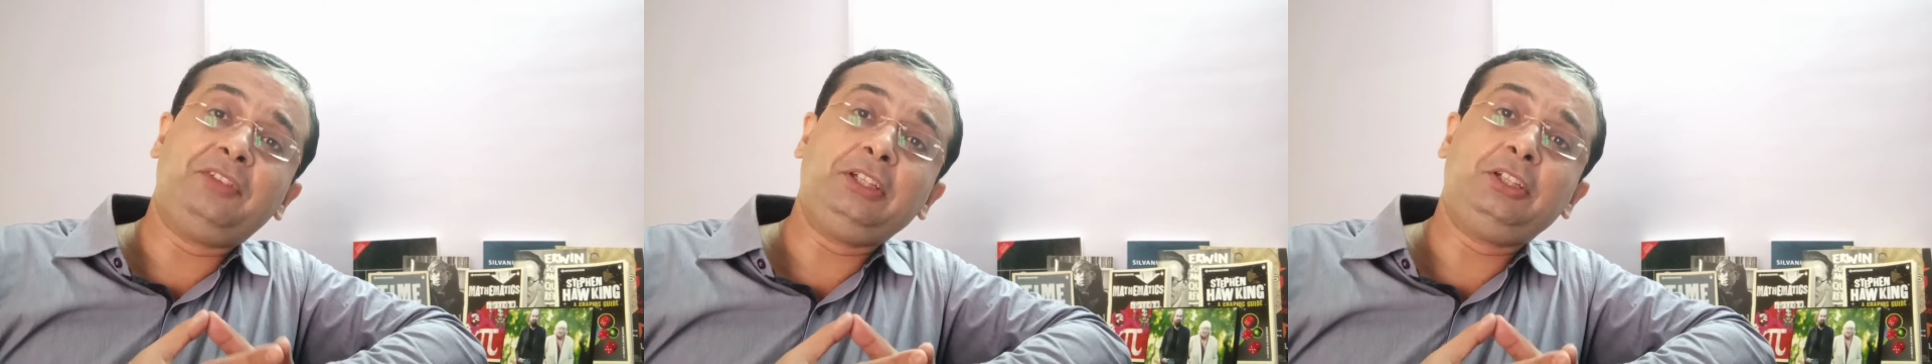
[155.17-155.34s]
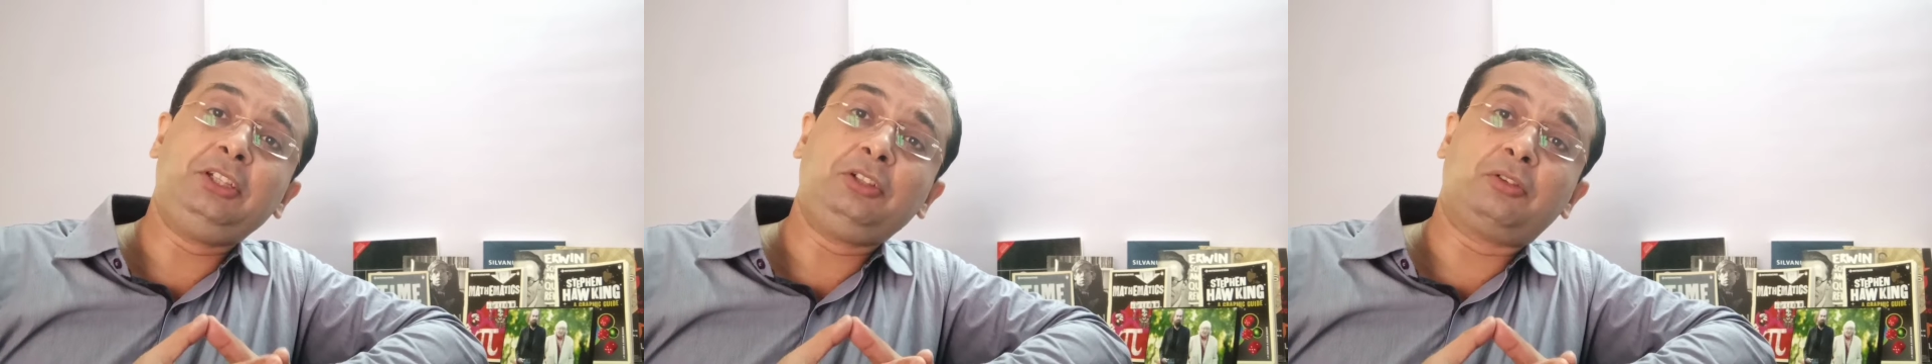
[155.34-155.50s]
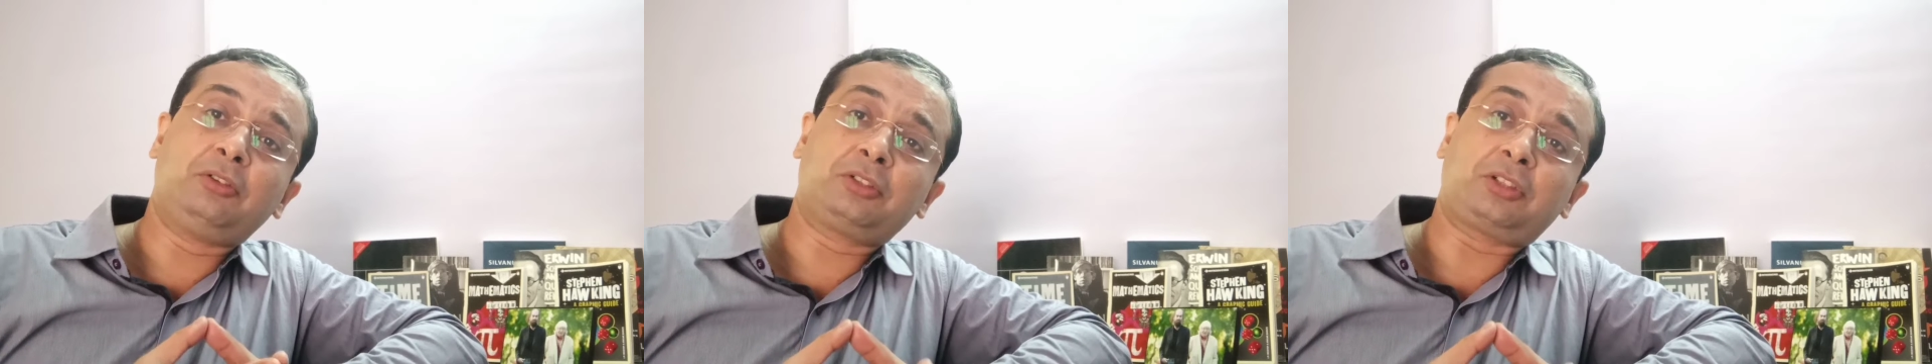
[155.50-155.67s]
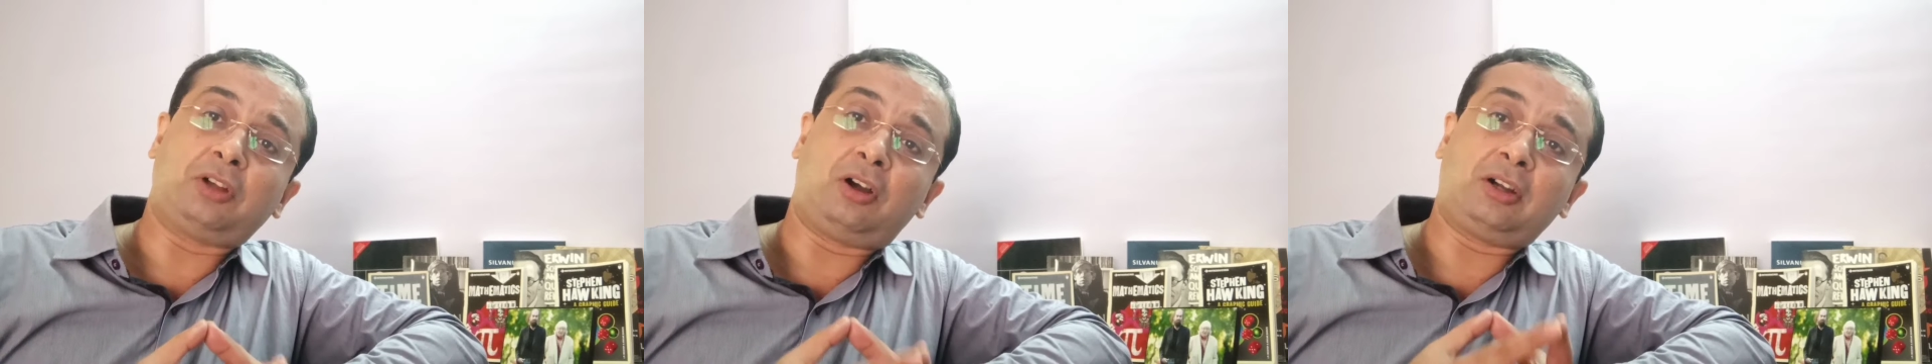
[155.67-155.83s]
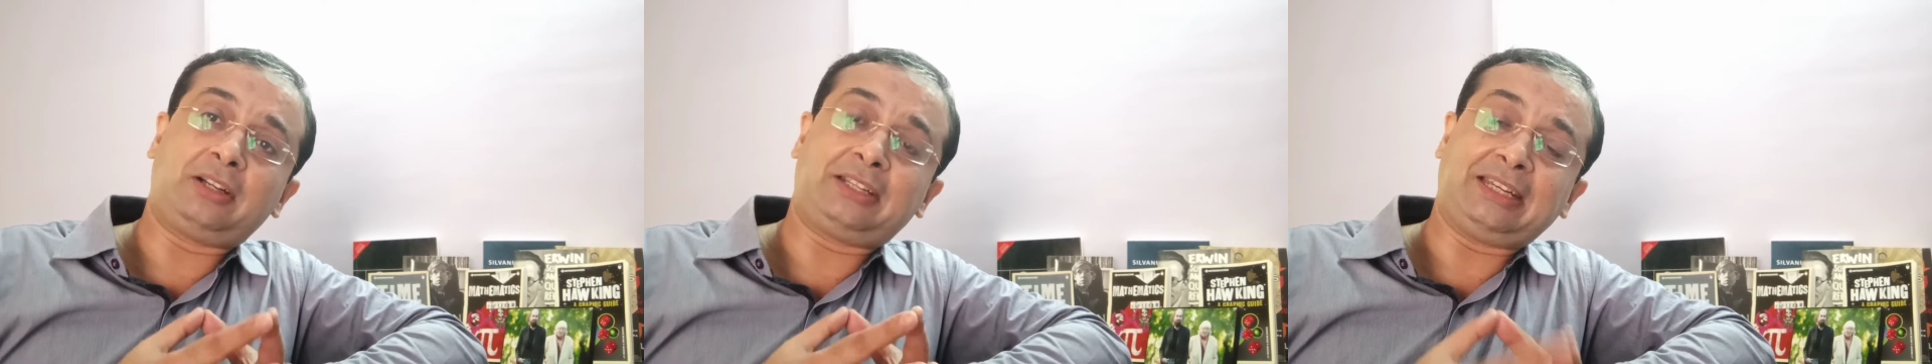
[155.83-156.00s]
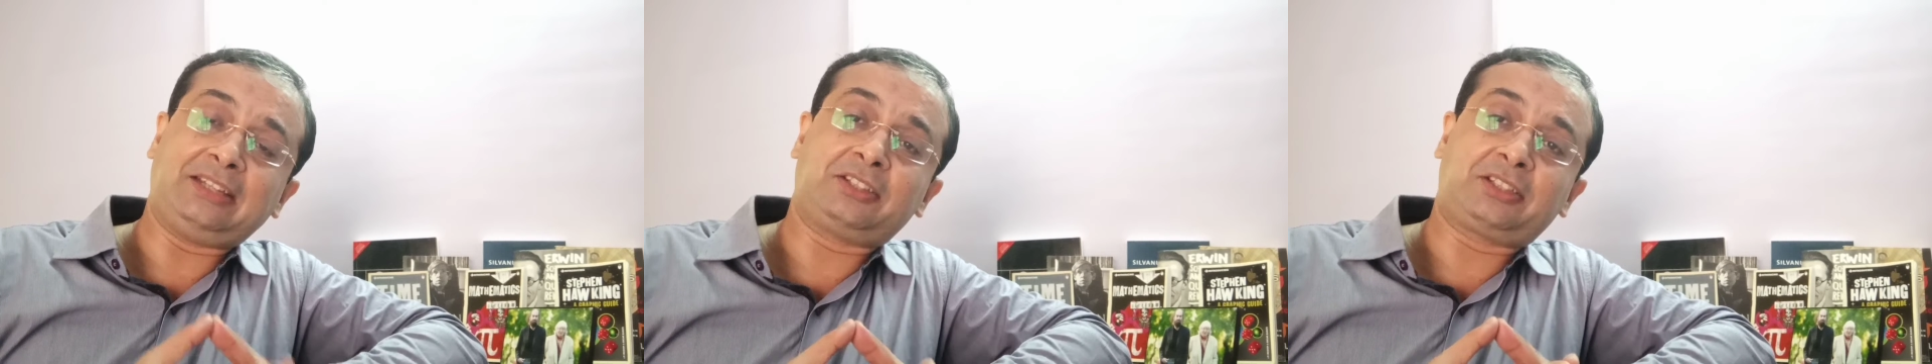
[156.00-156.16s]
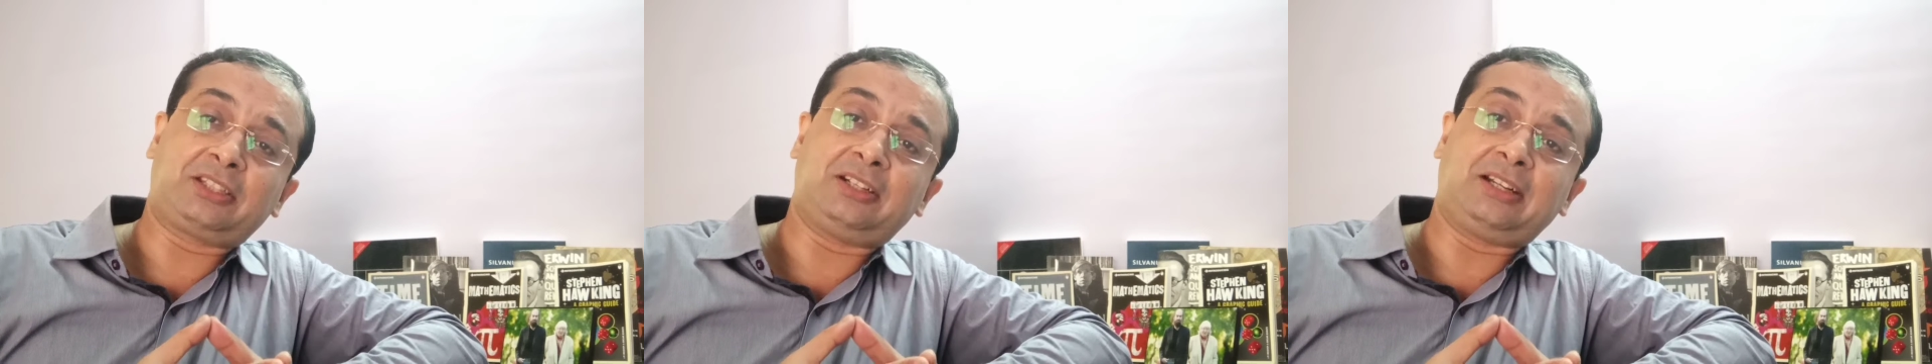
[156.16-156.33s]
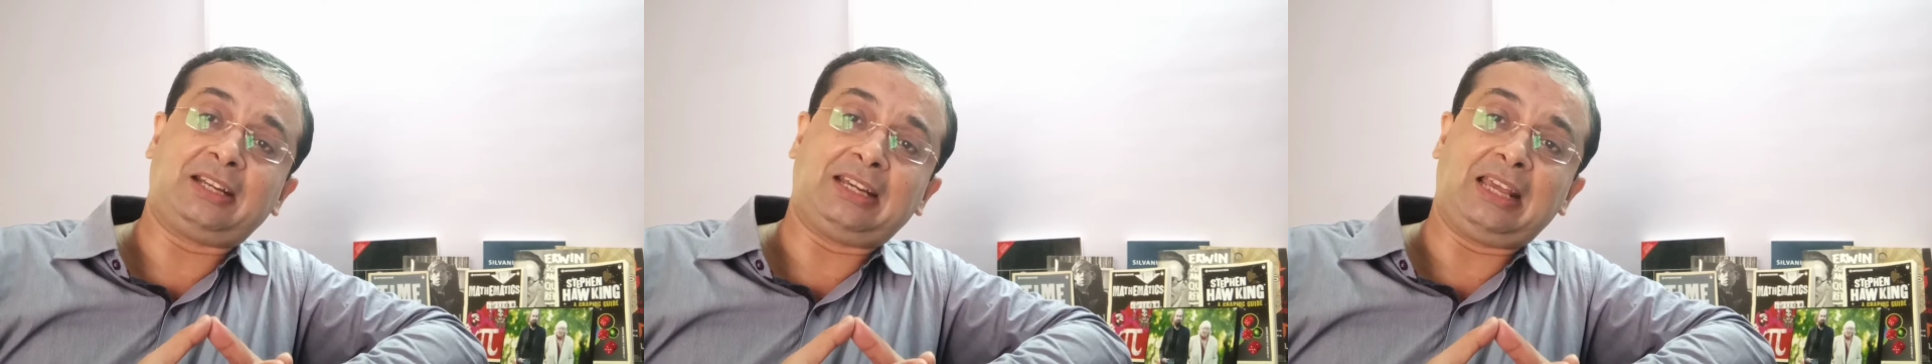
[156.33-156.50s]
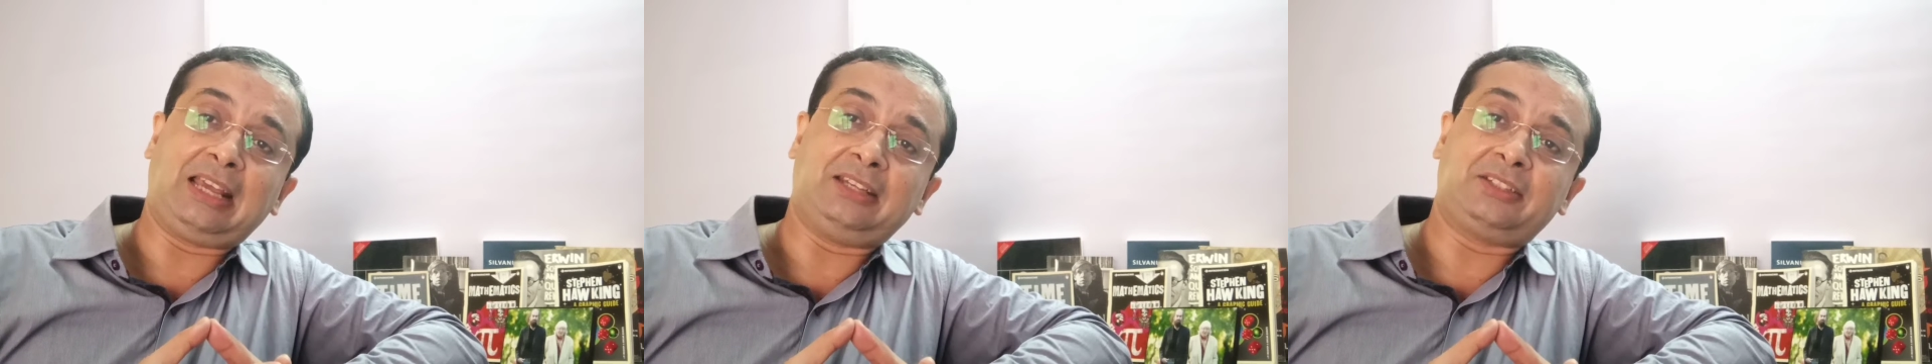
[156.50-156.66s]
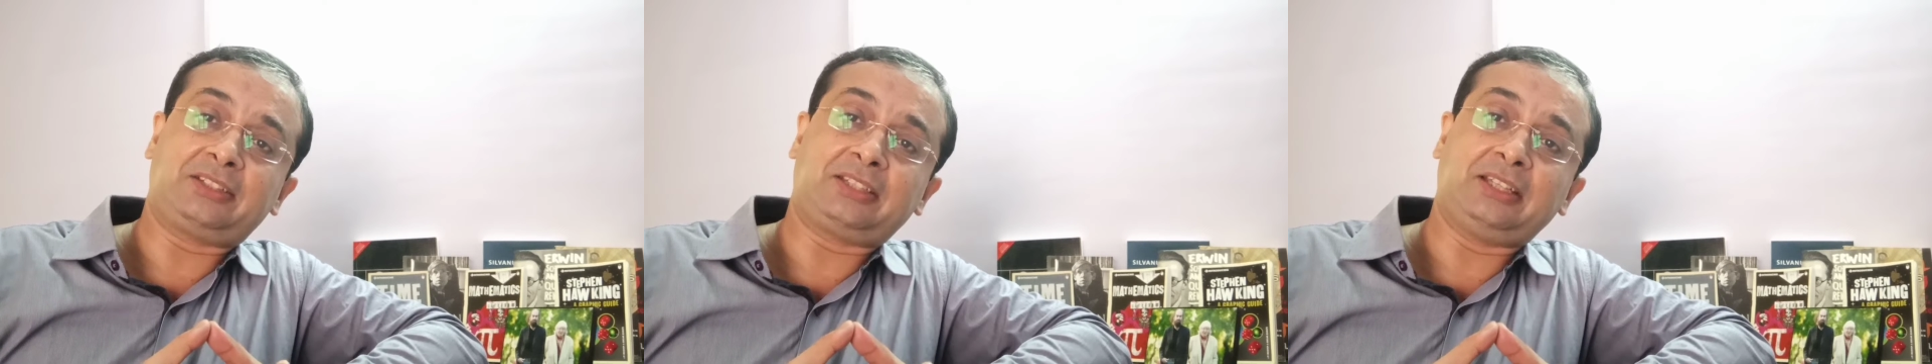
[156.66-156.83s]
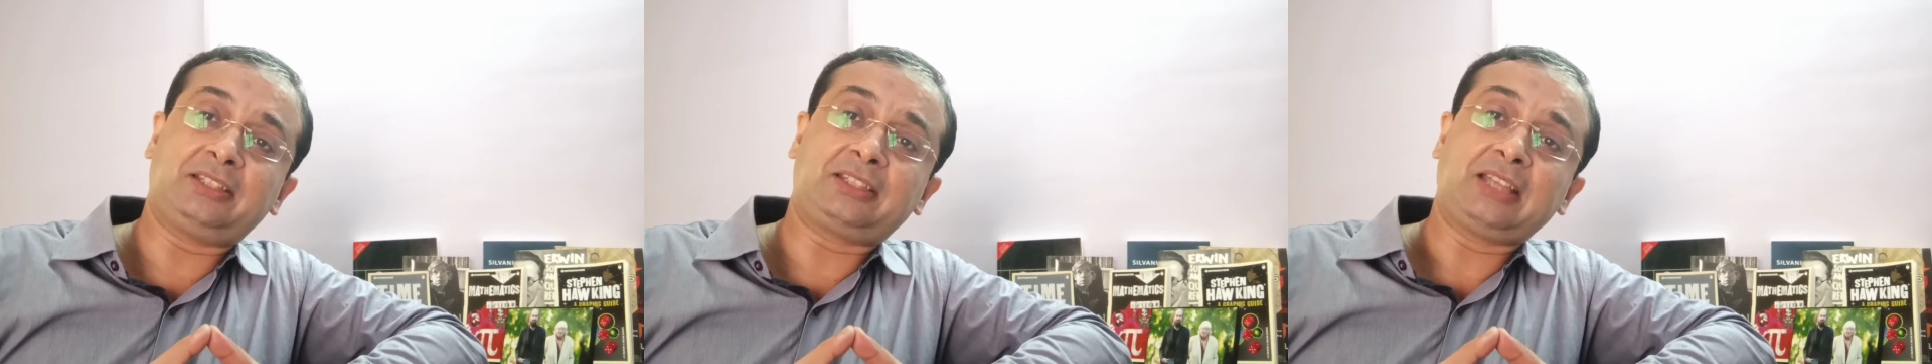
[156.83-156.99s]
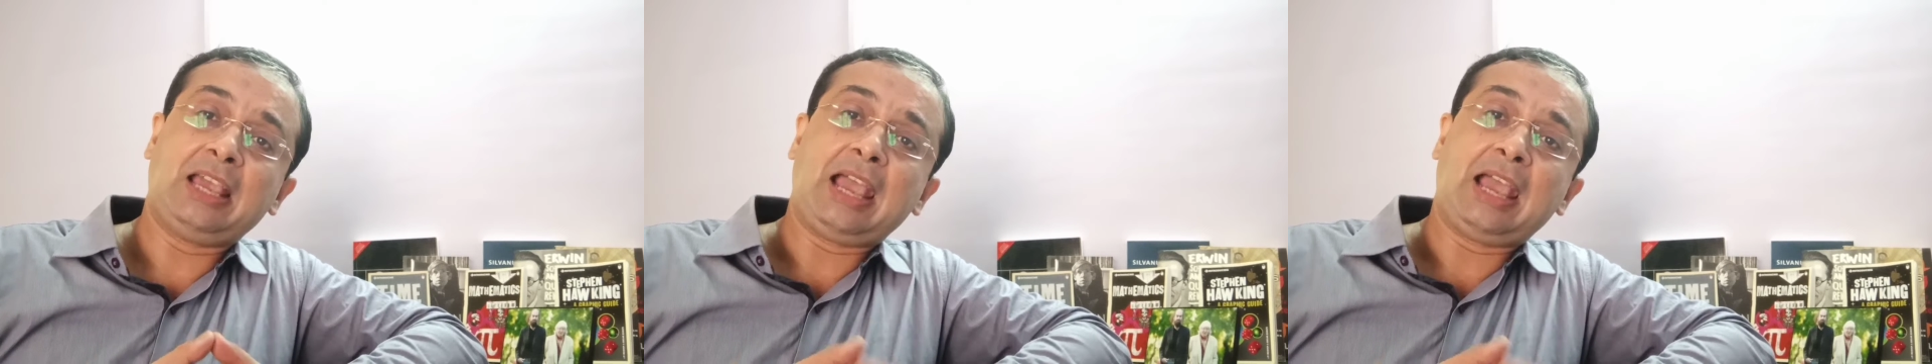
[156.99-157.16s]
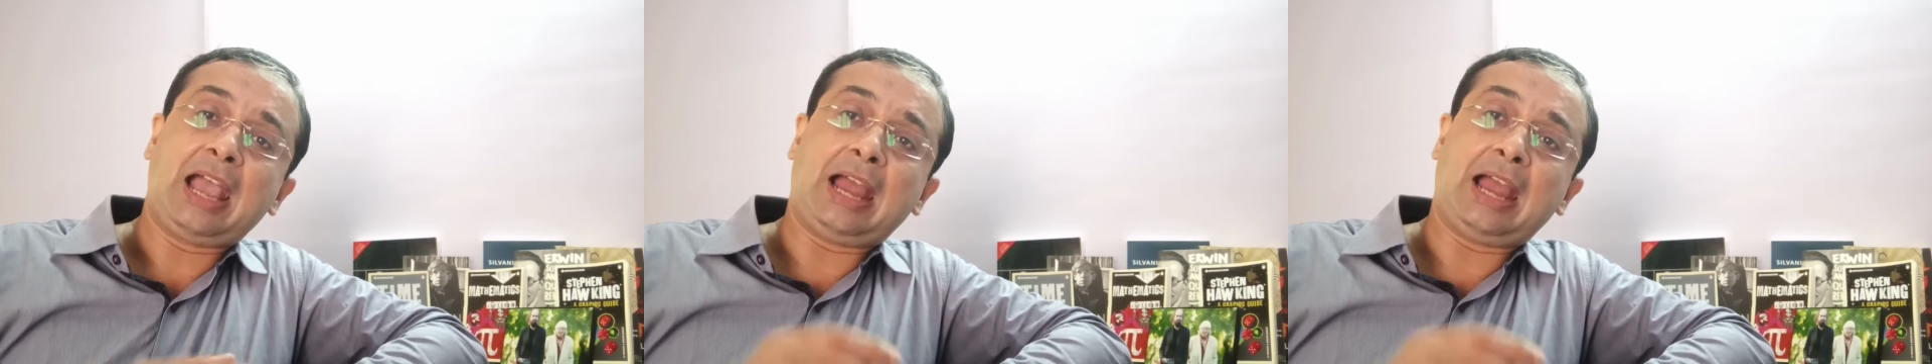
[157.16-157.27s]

videos on tensor analysis